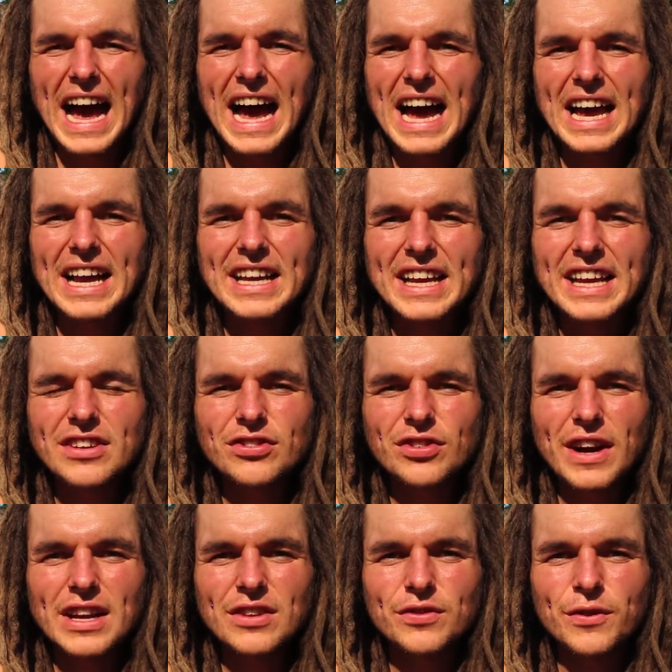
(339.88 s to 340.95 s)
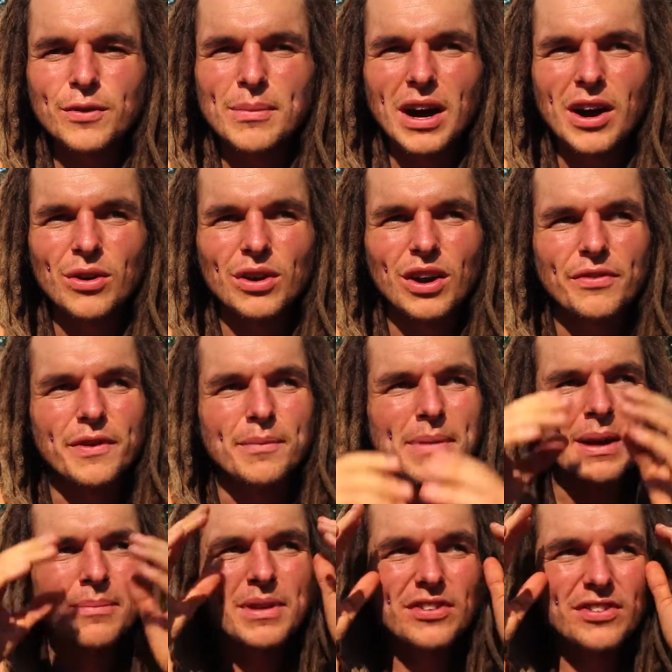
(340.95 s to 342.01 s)
And it transformed my whole life. It
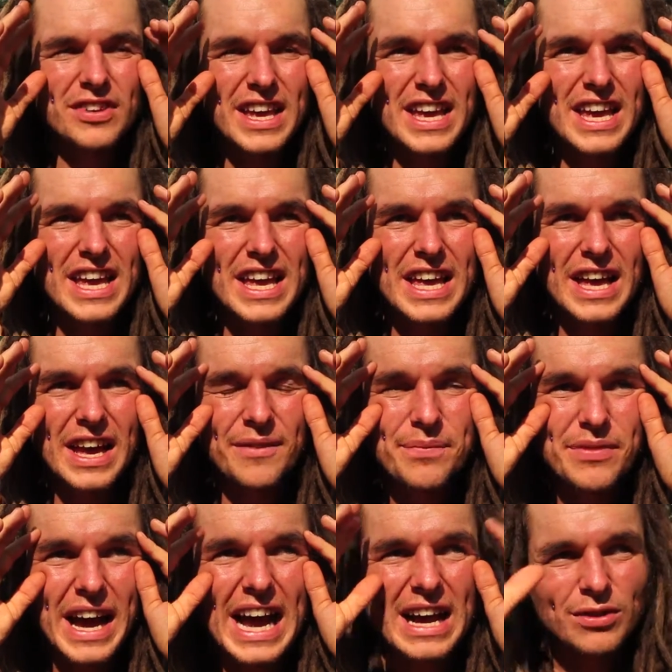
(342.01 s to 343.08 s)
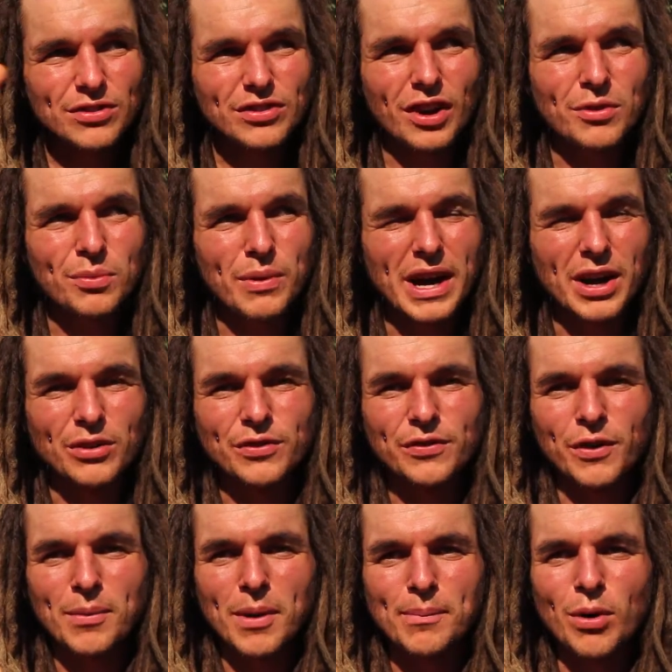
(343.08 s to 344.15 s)
made me see the outside world
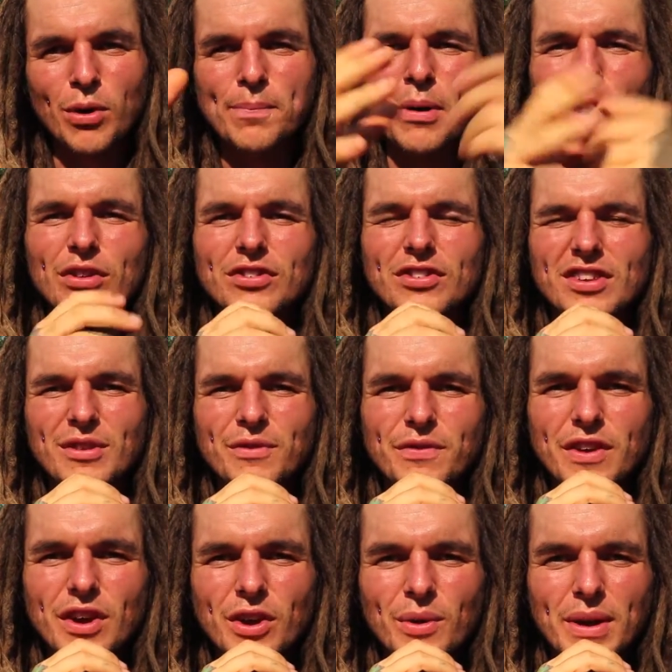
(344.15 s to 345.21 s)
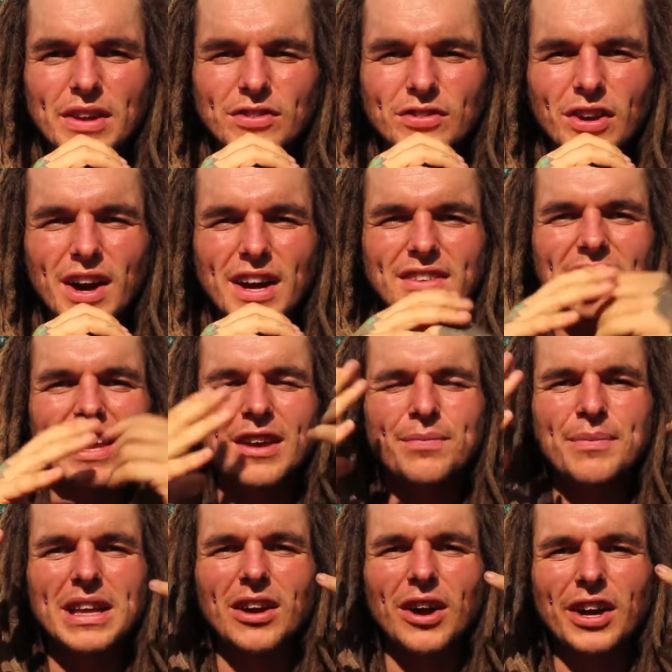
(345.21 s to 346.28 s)
from a more positive view. It started to give
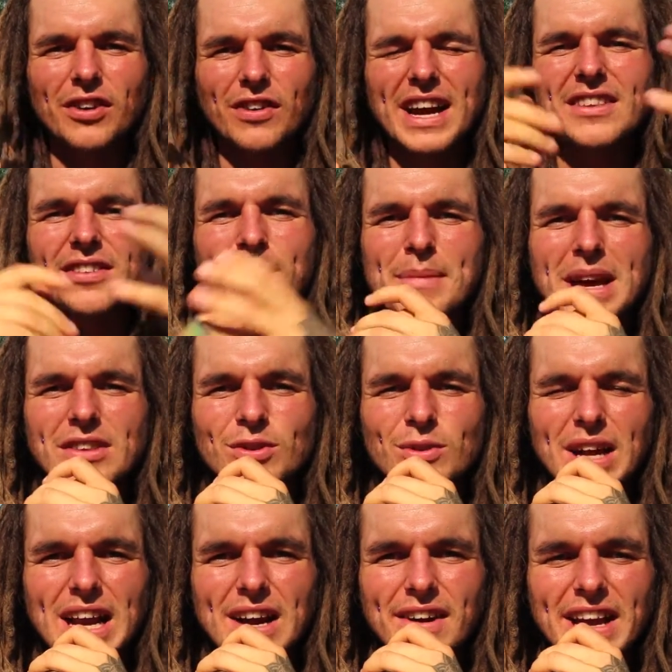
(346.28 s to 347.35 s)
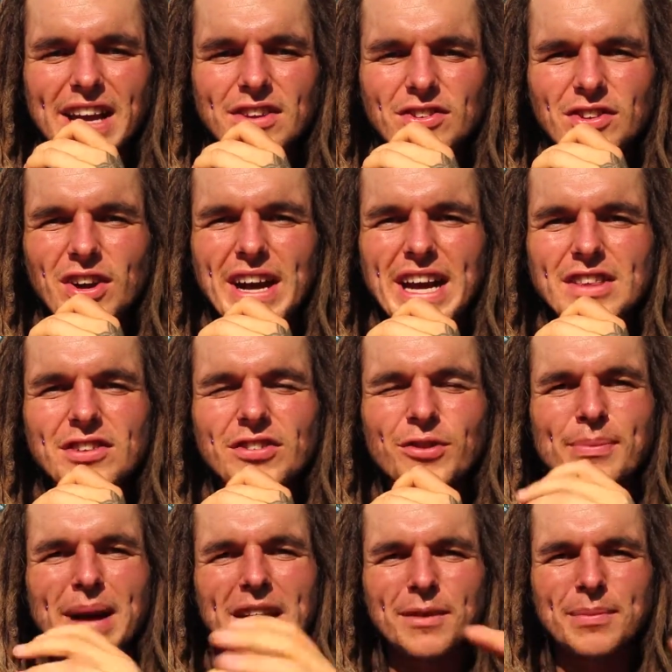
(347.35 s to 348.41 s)
me like greater mental clarity. It started to
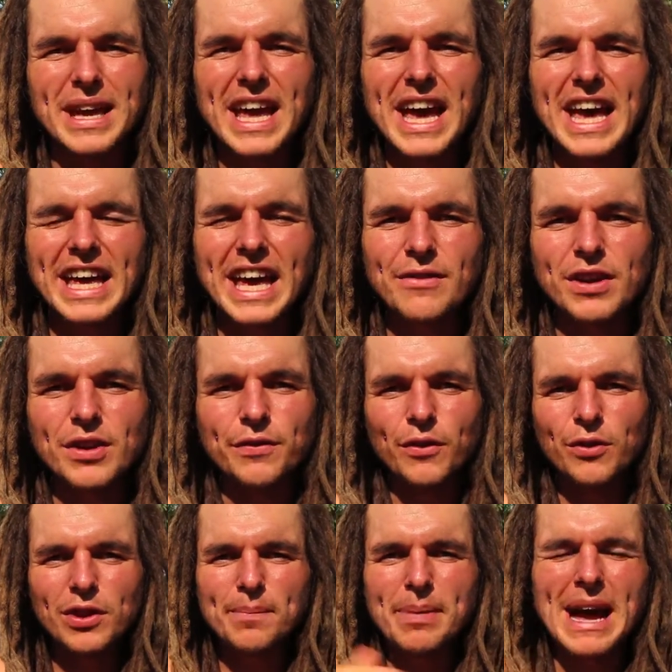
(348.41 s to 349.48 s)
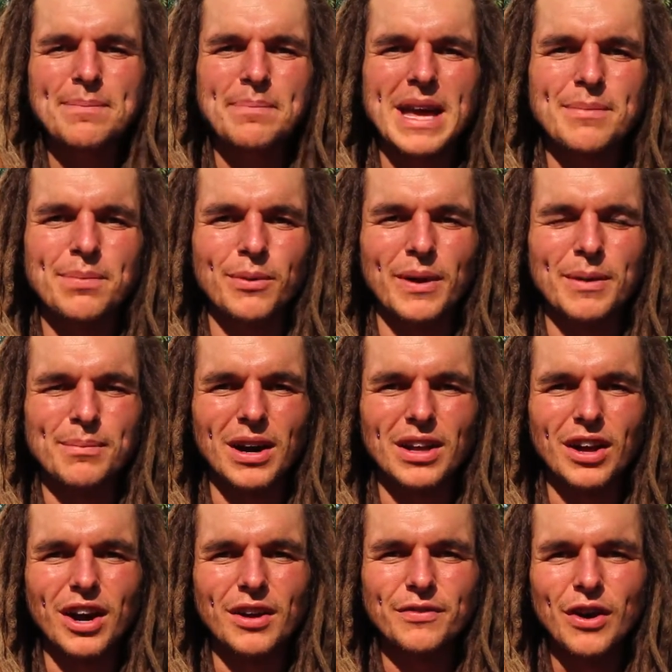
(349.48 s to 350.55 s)
make me get rid of all the bad people in my
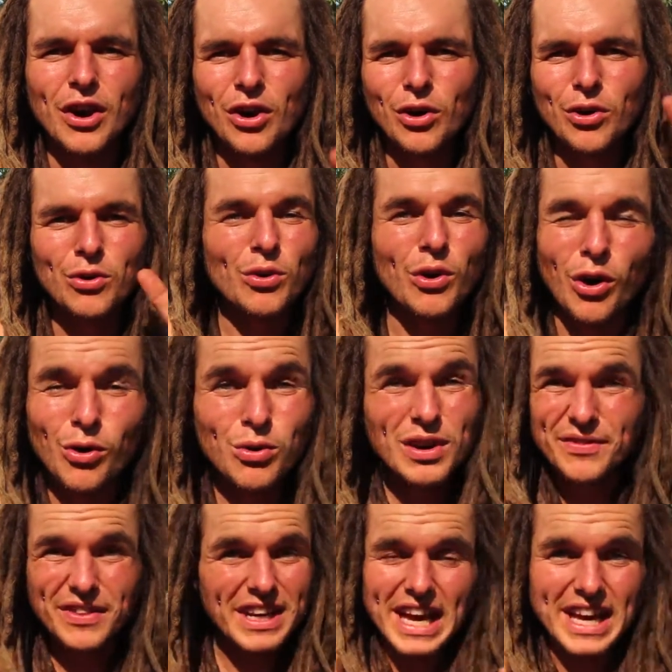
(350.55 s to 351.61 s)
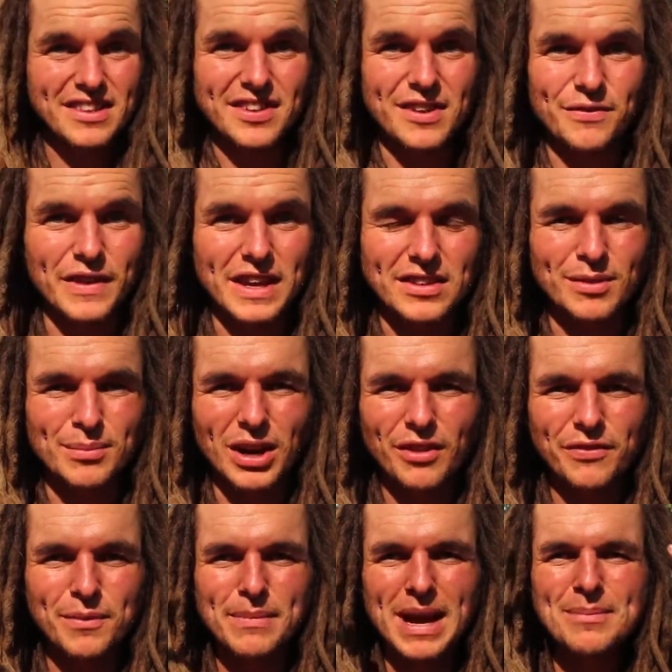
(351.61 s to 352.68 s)
life, all of the negative things in my
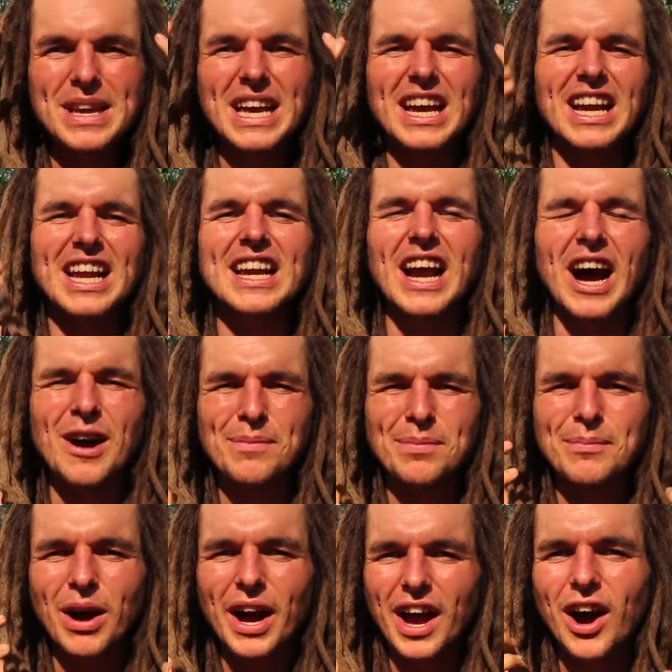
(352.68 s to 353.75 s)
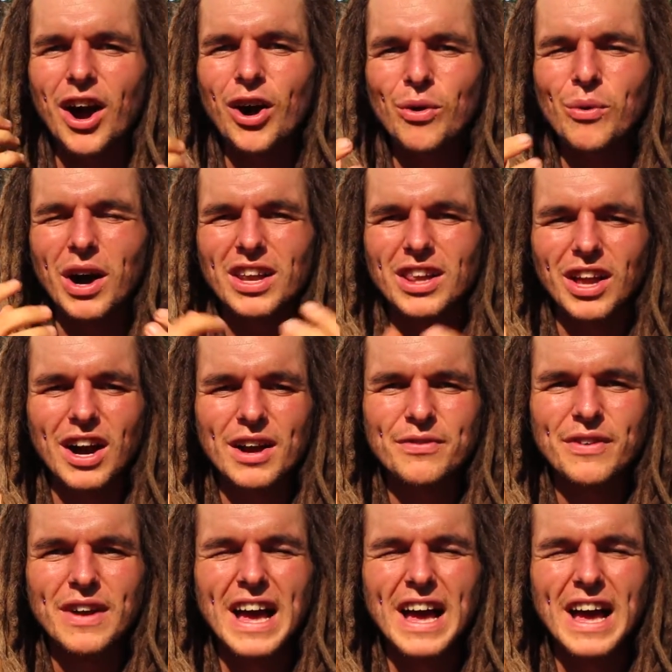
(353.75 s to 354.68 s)
life. It made me clean up my whole life.